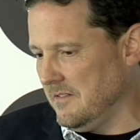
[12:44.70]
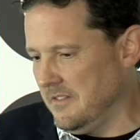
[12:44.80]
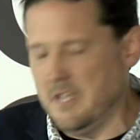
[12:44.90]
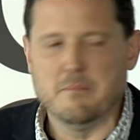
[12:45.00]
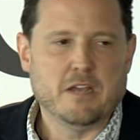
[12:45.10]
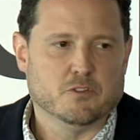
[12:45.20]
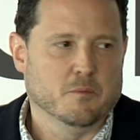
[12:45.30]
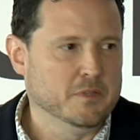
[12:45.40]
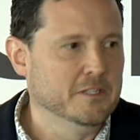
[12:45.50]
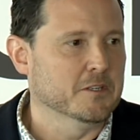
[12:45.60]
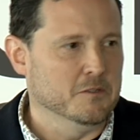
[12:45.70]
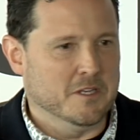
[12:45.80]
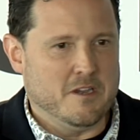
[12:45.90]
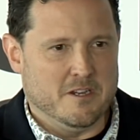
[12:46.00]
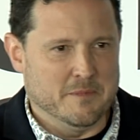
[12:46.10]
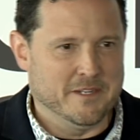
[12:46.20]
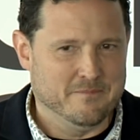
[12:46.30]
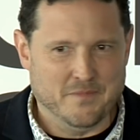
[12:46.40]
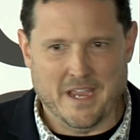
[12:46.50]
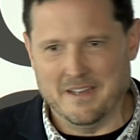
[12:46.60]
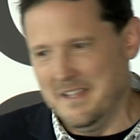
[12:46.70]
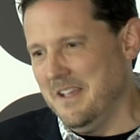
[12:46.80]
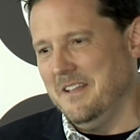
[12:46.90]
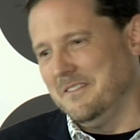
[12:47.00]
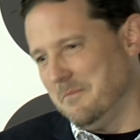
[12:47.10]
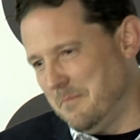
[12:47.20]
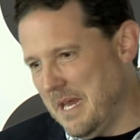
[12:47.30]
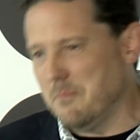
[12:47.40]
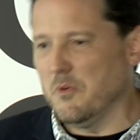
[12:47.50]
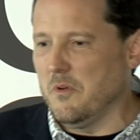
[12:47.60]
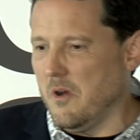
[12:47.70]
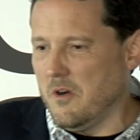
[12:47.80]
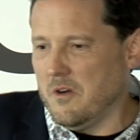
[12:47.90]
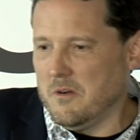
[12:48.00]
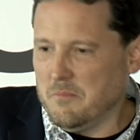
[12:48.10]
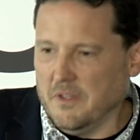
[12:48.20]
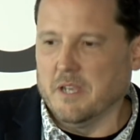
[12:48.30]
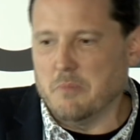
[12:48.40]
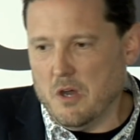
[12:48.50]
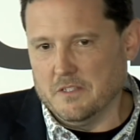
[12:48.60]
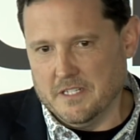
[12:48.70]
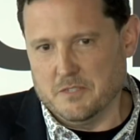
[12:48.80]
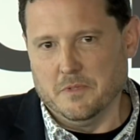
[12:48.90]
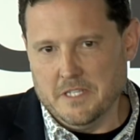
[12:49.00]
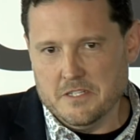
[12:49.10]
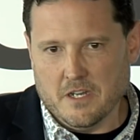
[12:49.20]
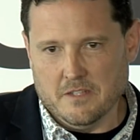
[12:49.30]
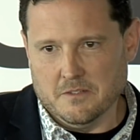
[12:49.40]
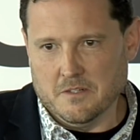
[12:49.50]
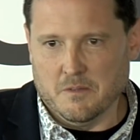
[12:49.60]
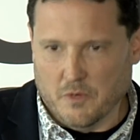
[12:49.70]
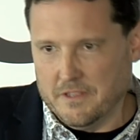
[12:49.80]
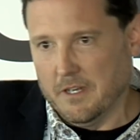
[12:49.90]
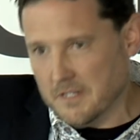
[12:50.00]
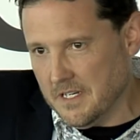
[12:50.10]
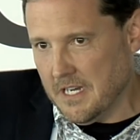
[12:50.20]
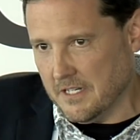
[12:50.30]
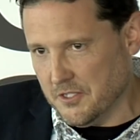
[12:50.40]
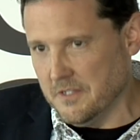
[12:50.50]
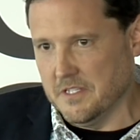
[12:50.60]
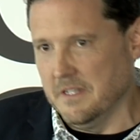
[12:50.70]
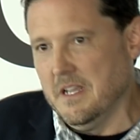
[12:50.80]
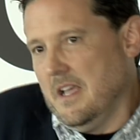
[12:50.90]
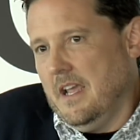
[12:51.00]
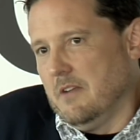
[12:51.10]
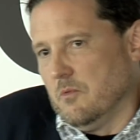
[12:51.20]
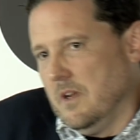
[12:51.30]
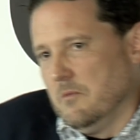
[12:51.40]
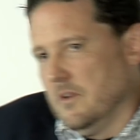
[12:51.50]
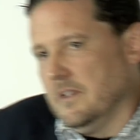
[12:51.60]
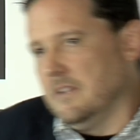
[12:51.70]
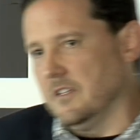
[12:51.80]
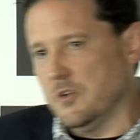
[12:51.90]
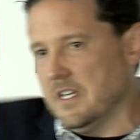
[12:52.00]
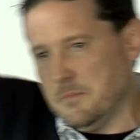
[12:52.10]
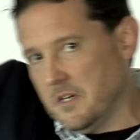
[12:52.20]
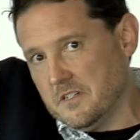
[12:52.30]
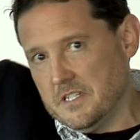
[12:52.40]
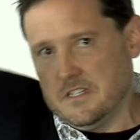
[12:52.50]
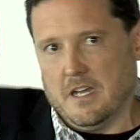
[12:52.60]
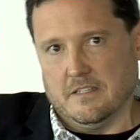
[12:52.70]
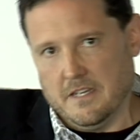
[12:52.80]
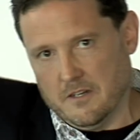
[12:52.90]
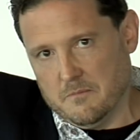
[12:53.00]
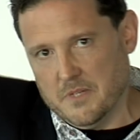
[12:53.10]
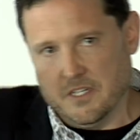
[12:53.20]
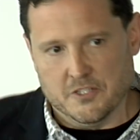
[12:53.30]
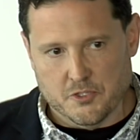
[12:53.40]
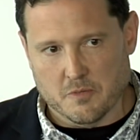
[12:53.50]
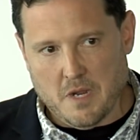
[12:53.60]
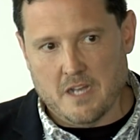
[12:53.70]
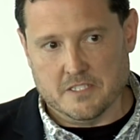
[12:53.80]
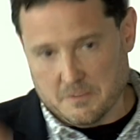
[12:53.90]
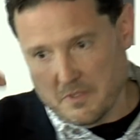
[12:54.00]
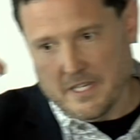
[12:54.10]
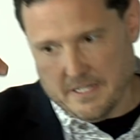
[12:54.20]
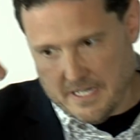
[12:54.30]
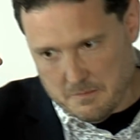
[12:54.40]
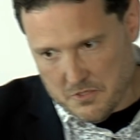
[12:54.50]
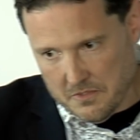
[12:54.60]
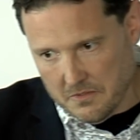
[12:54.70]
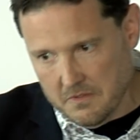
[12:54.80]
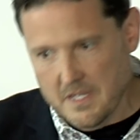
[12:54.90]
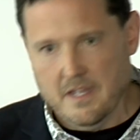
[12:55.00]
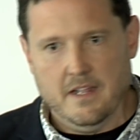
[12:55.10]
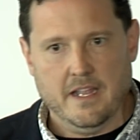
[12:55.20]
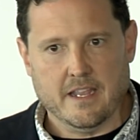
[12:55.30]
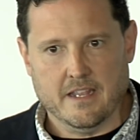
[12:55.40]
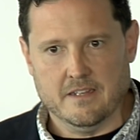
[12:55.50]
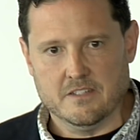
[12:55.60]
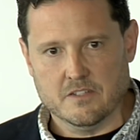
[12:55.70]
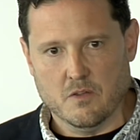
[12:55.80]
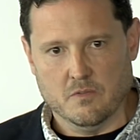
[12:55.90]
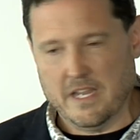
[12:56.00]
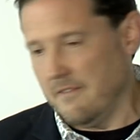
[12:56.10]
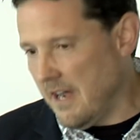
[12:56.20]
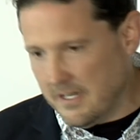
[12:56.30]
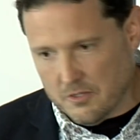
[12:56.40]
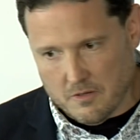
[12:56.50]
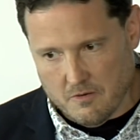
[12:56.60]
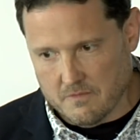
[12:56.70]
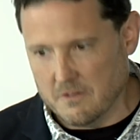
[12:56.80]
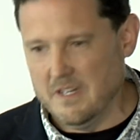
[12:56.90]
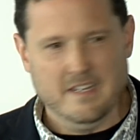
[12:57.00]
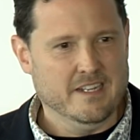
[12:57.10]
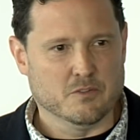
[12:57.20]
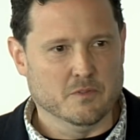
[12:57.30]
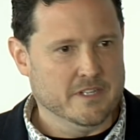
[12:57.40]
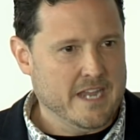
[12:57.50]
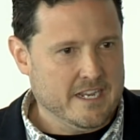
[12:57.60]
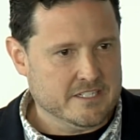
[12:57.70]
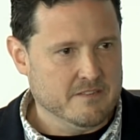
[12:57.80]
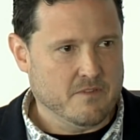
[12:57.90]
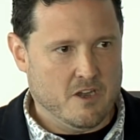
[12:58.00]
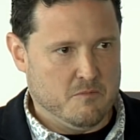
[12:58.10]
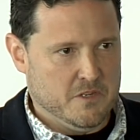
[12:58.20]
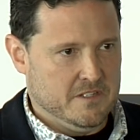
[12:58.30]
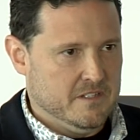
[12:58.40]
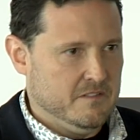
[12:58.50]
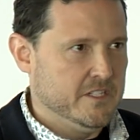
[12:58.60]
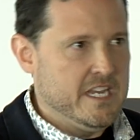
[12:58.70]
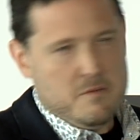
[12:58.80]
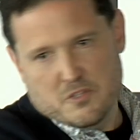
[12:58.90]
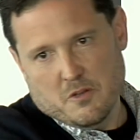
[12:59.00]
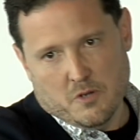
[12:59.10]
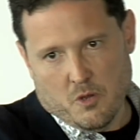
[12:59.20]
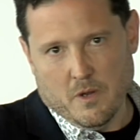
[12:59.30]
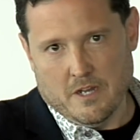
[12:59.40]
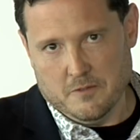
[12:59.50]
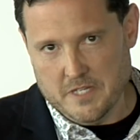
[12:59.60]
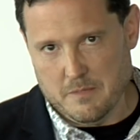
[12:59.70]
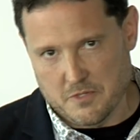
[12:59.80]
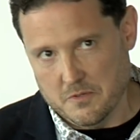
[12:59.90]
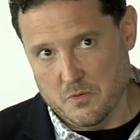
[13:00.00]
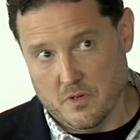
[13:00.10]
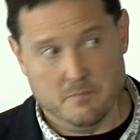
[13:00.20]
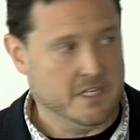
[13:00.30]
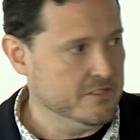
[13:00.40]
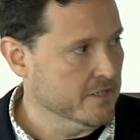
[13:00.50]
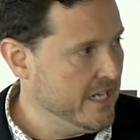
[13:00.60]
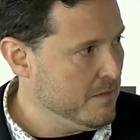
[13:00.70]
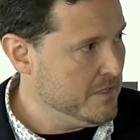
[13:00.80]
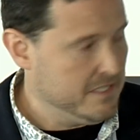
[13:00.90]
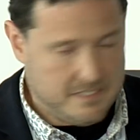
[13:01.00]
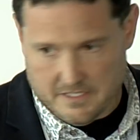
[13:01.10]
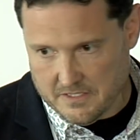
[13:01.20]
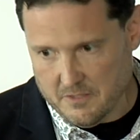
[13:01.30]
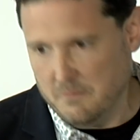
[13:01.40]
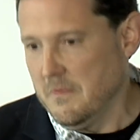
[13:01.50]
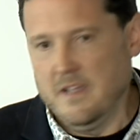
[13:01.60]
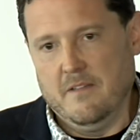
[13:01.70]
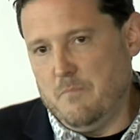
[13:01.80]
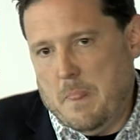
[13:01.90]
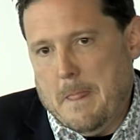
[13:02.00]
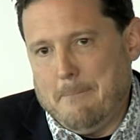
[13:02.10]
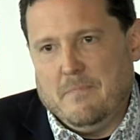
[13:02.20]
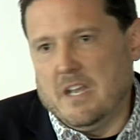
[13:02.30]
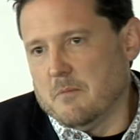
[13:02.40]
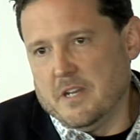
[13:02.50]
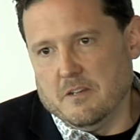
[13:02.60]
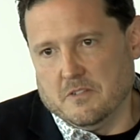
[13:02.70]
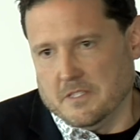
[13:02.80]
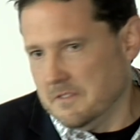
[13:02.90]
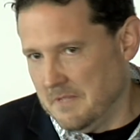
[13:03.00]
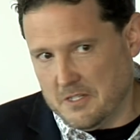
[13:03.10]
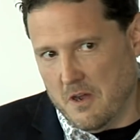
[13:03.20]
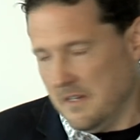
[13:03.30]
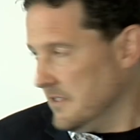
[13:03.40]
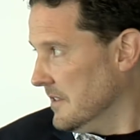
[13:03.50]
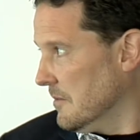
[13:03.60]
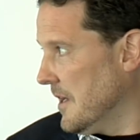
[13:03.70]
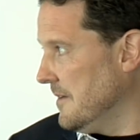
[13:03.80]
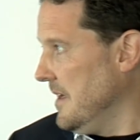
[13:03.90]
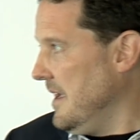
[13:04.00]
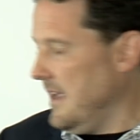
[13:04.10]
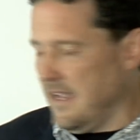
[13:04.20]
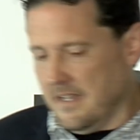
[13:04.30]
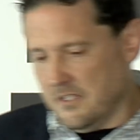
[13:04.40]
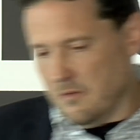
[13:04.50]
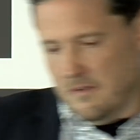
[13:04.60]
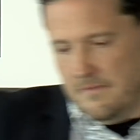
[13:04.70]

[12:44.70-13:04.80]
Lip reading: they amount to a political economy, that people are playing politics with each other and with their connections, and really the transparency is not there because your boss is playing the game too, and so they have high turnover. It's a really nasty environment. The teams don't know what other teams are doing because they're gaming the system, and everybody knows this. It's constant, right? And so